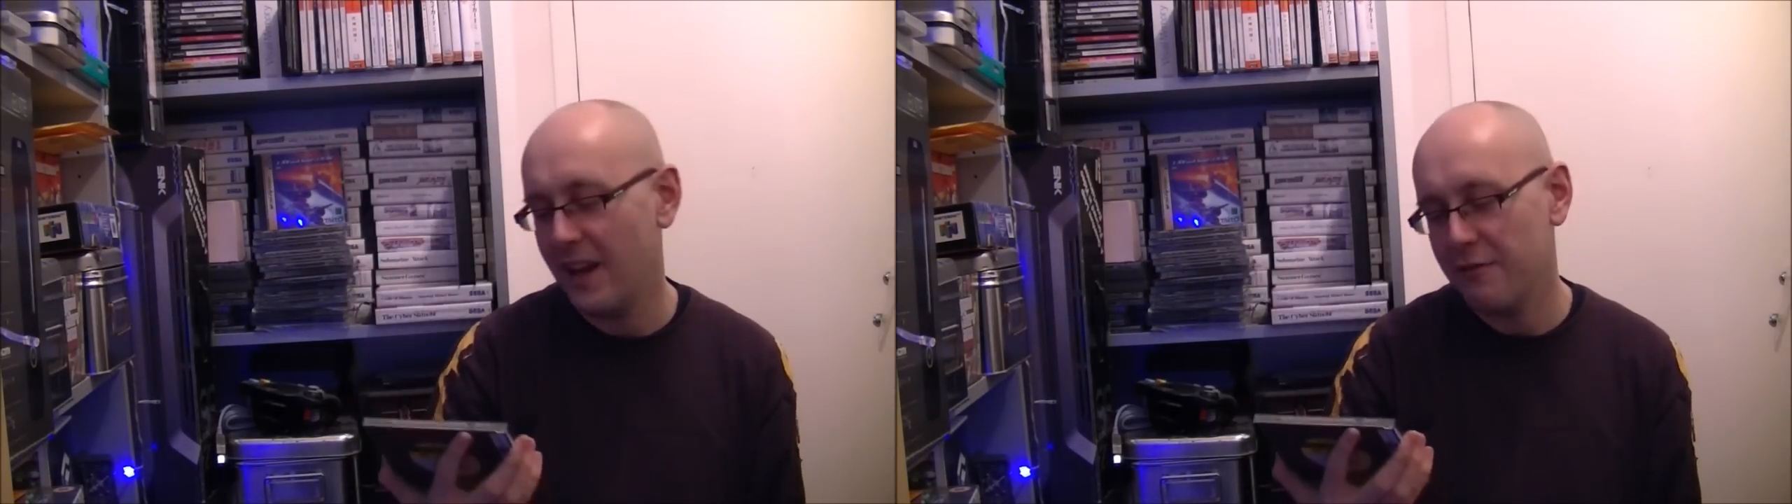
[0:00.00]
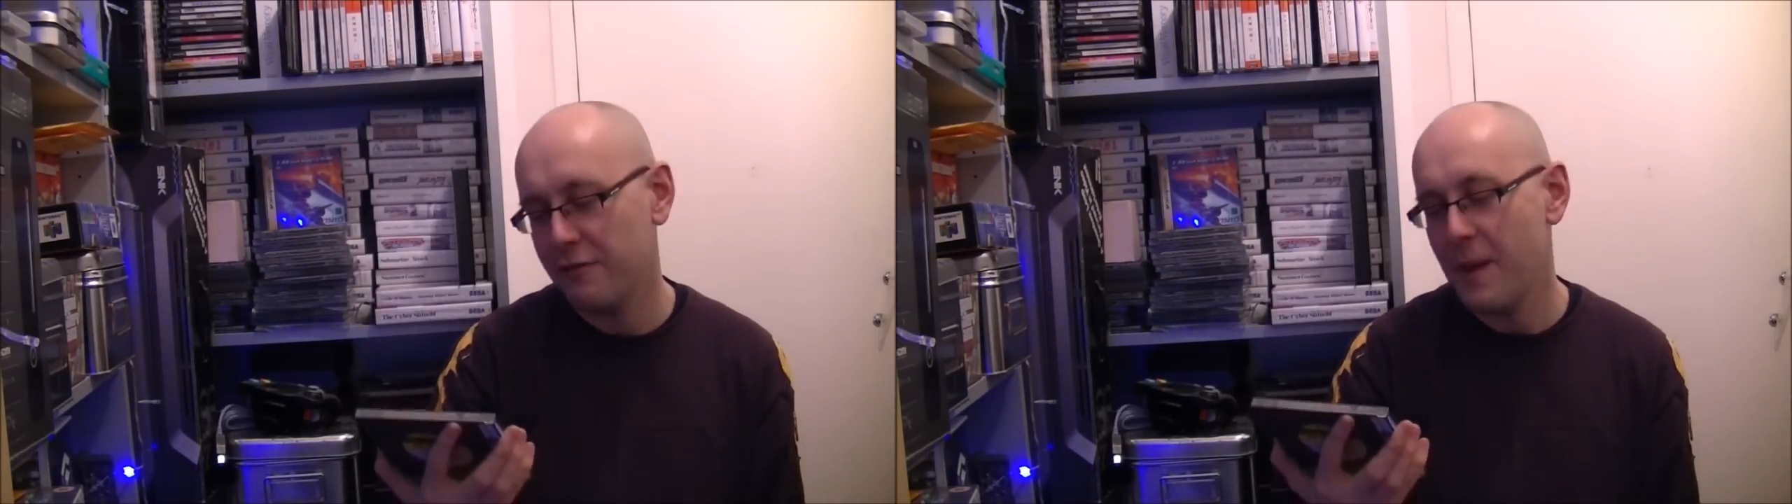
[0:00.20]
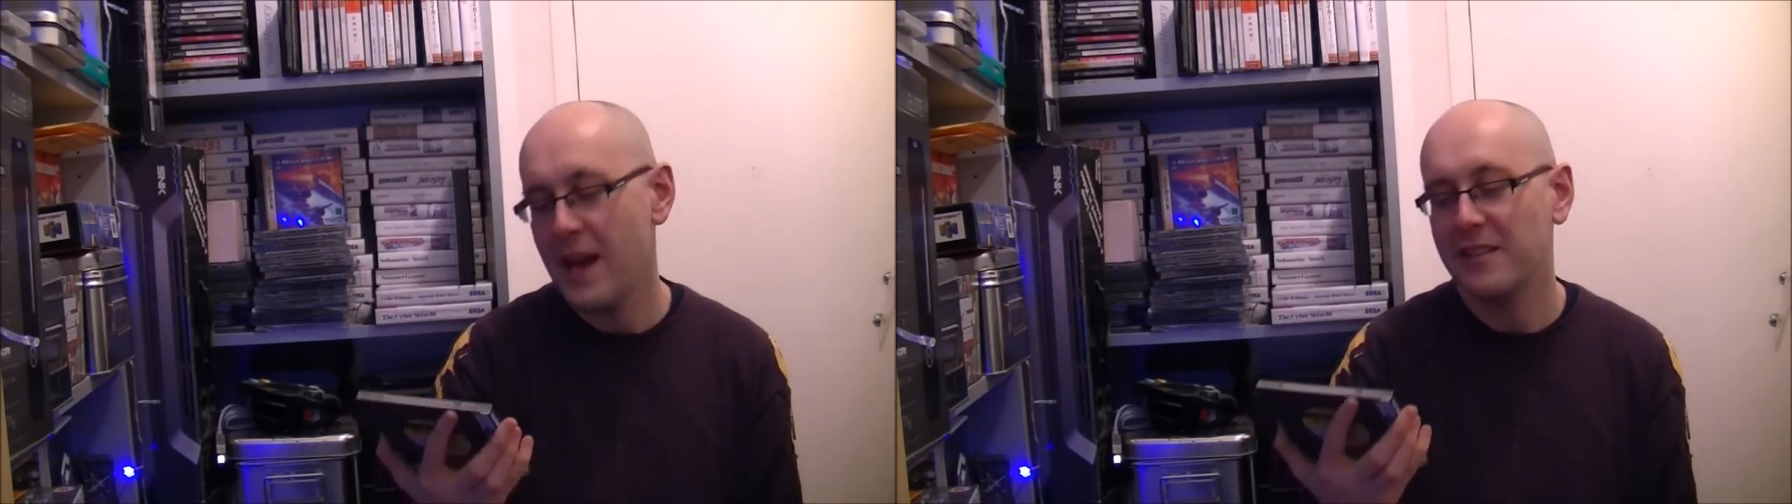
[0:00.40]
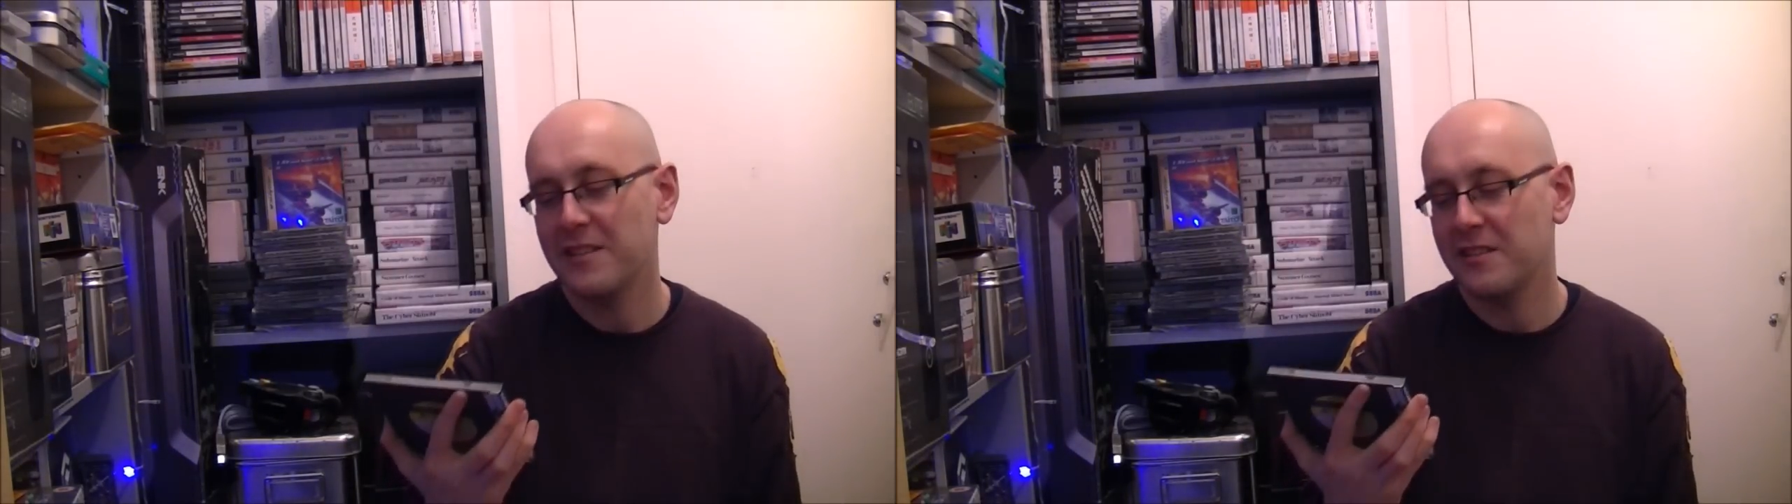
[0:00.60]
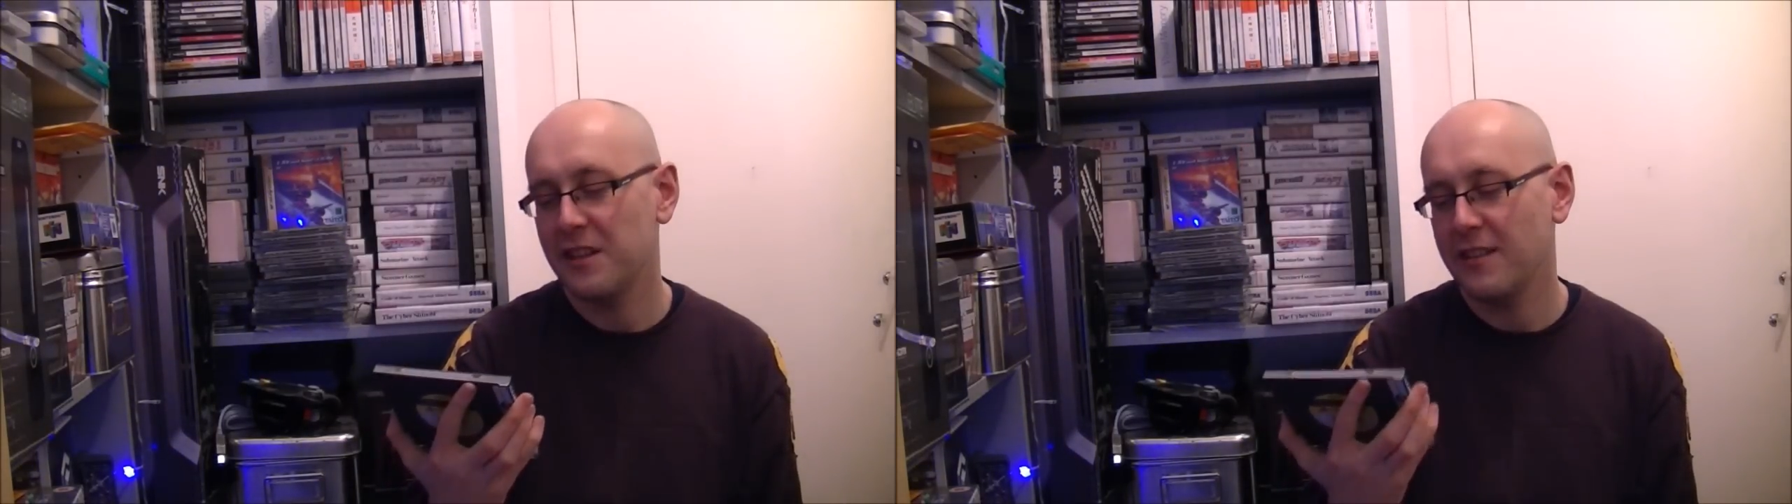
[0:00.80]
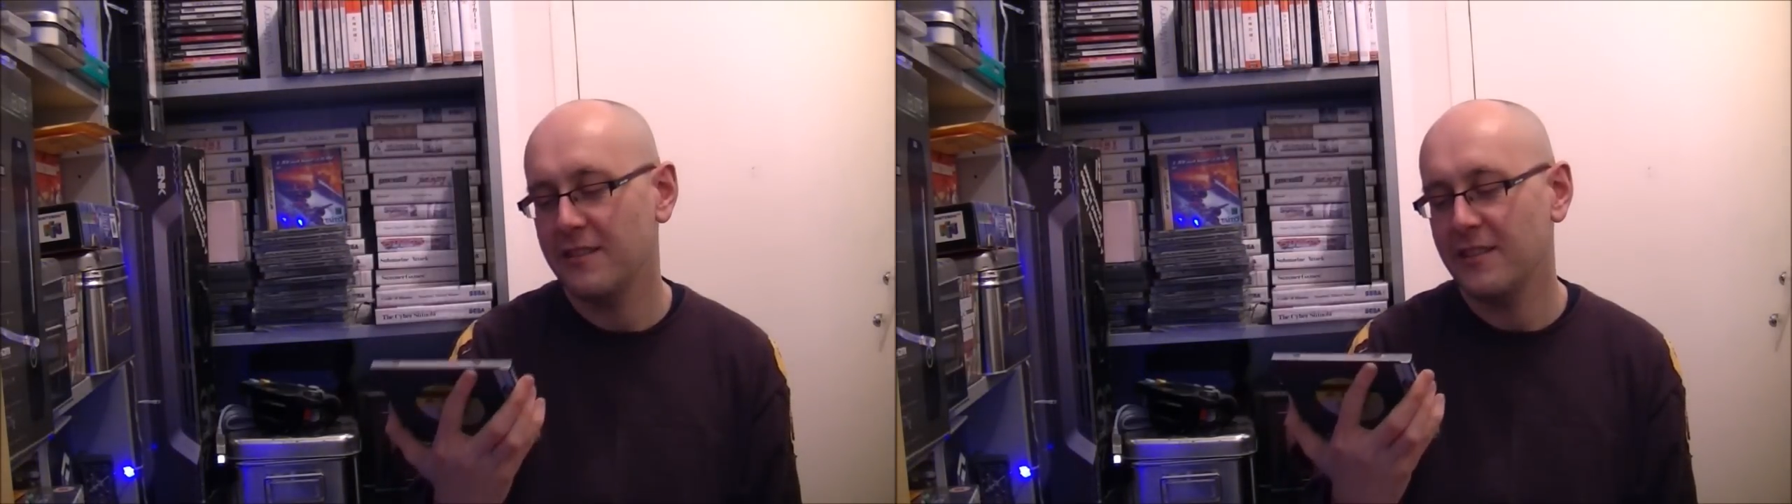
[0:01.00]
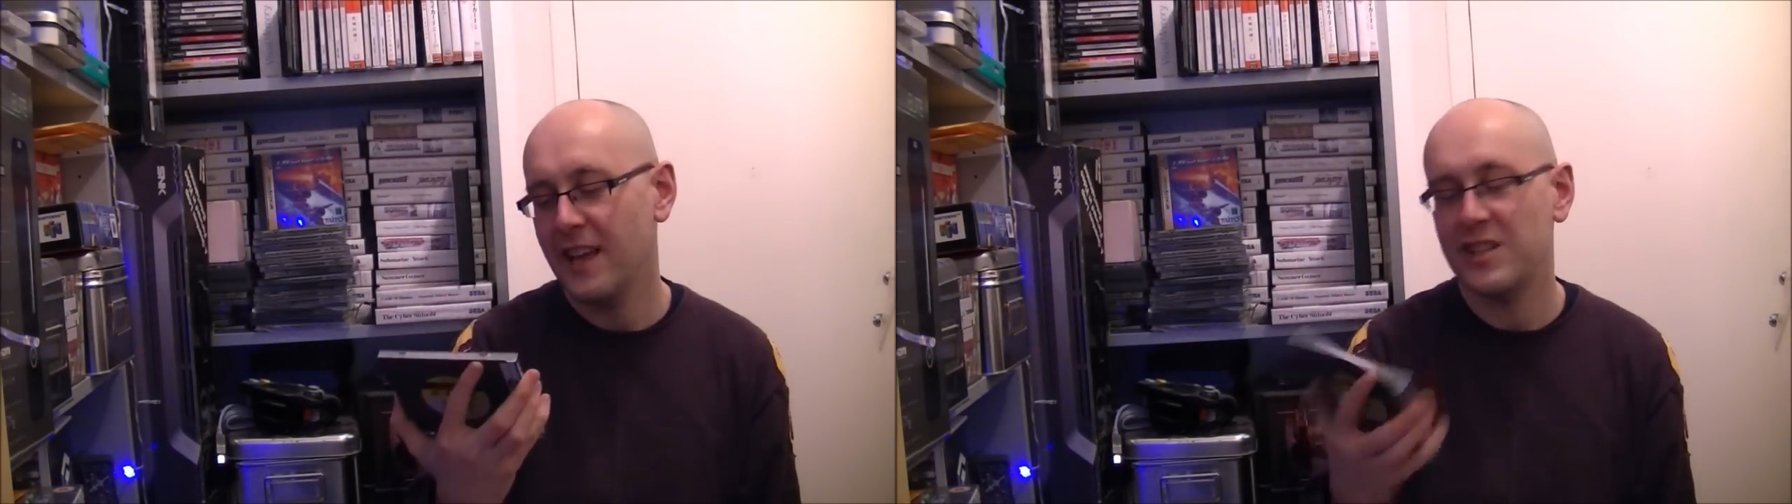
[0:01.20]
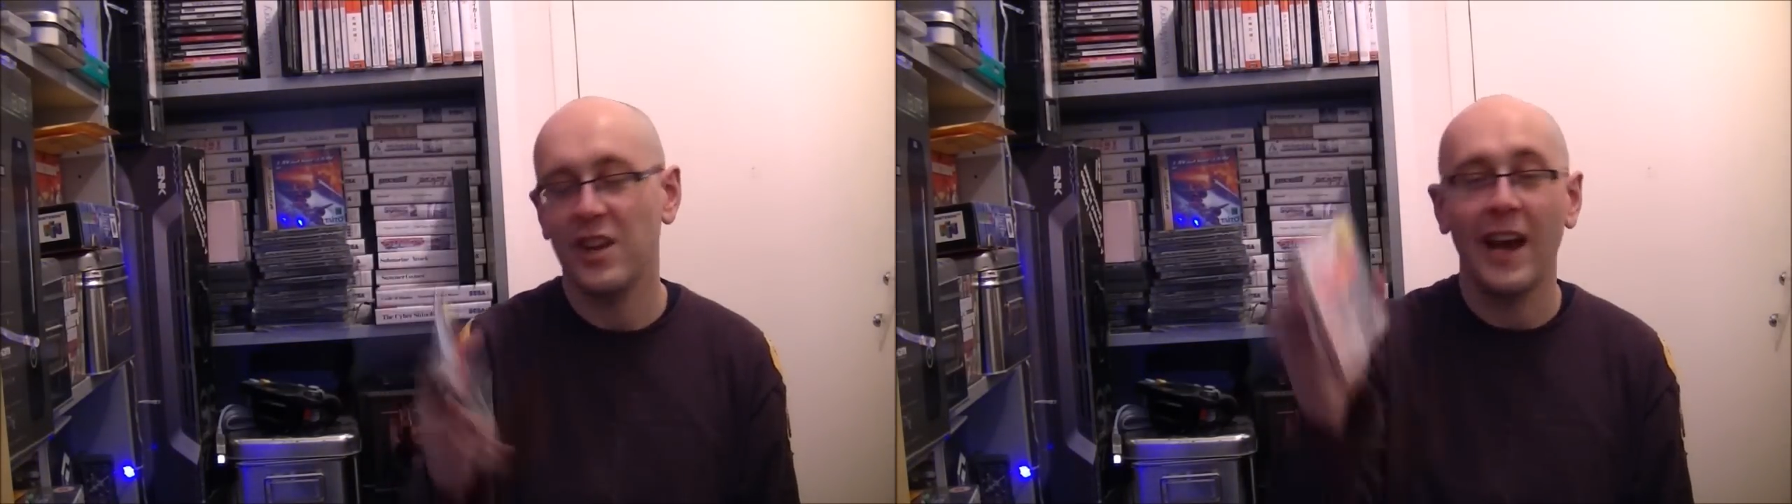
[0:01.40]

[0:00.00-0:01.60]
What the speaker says: For me, it's an